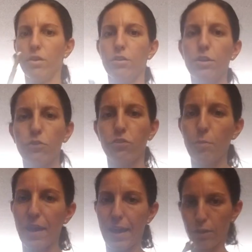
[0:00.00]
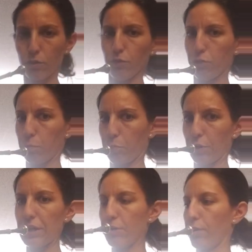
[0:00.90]
You can see my angle is
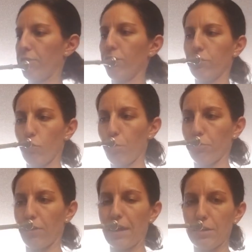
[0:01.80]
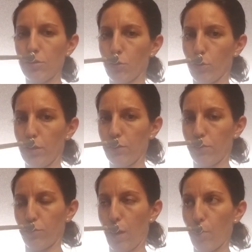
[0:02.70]
pretty aggressive. It's almost 90 degrees,
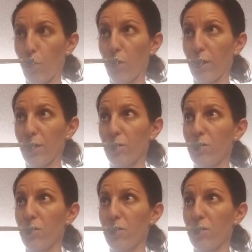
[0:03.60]
if not more.